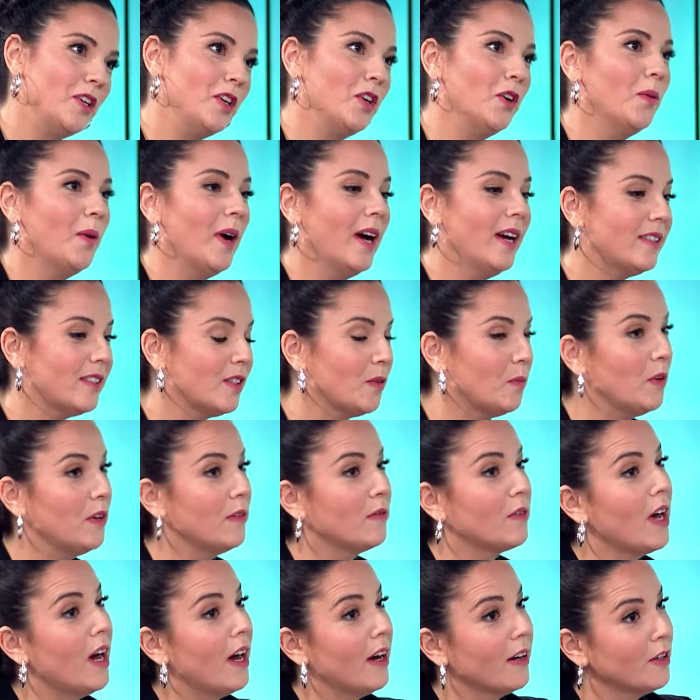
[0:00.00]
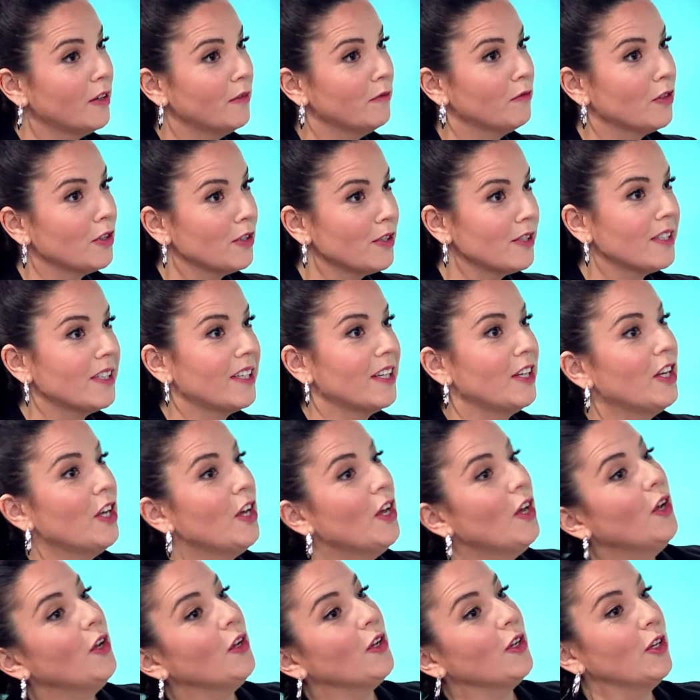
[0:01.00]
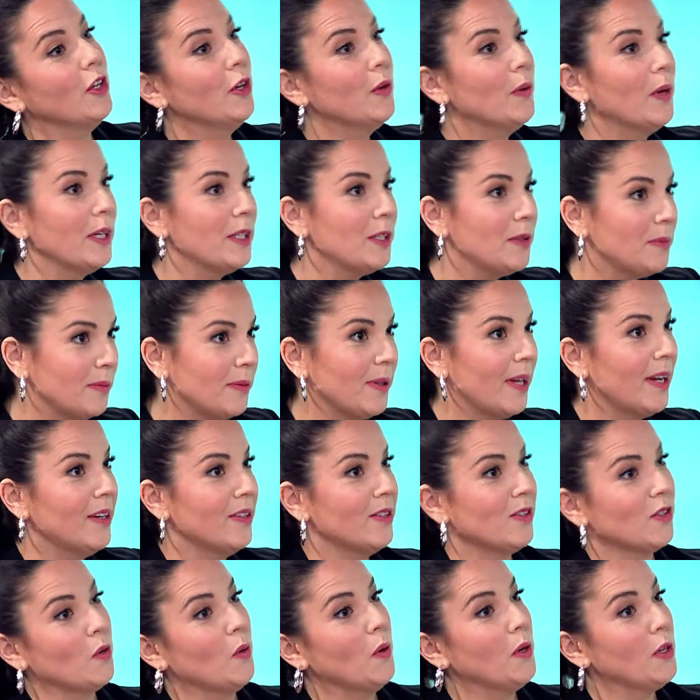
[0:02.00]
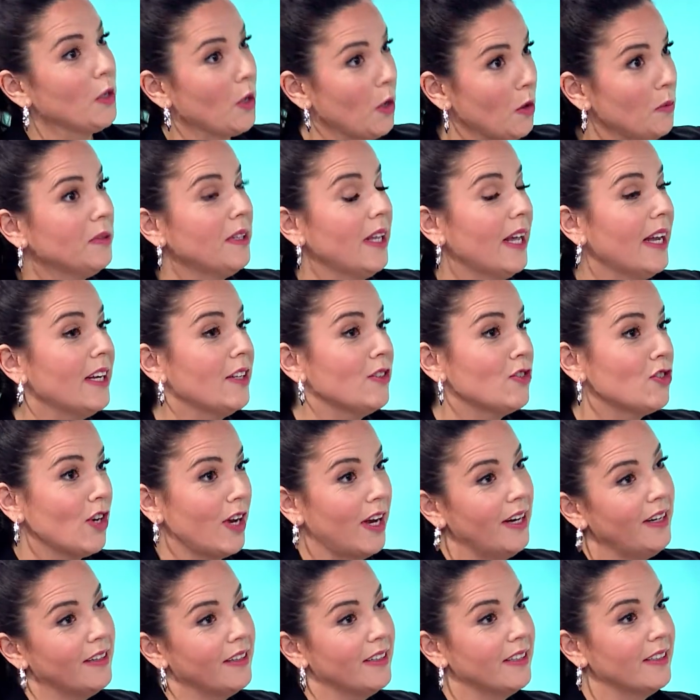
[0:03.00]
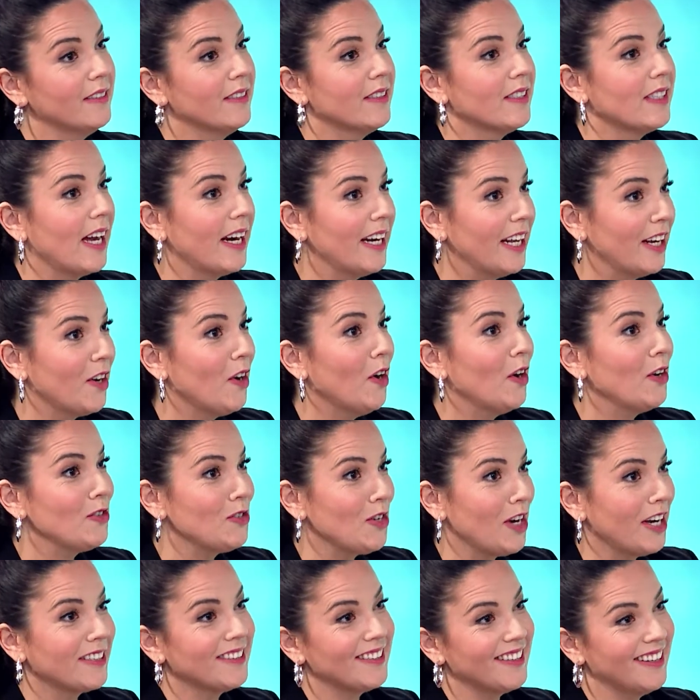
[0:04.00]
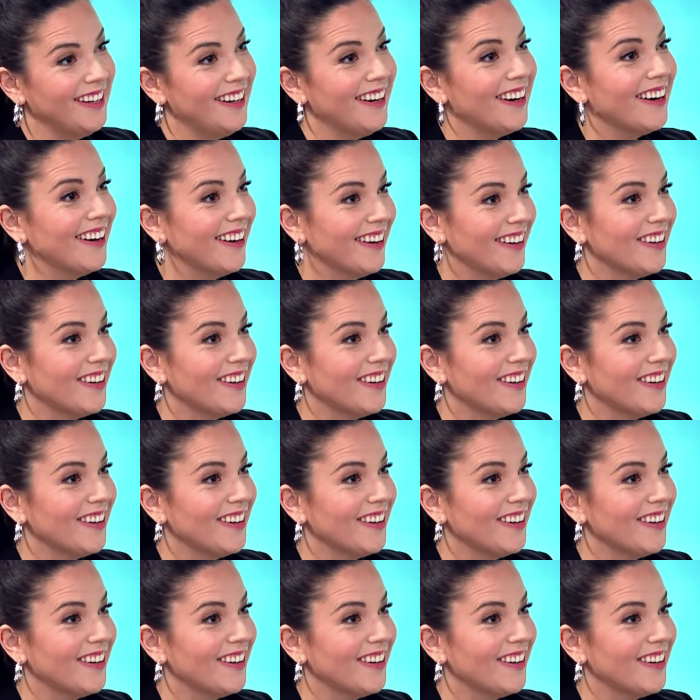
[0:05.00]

U.S., and we've got, conversely, U.S. players going to go play in China and signing contracts there.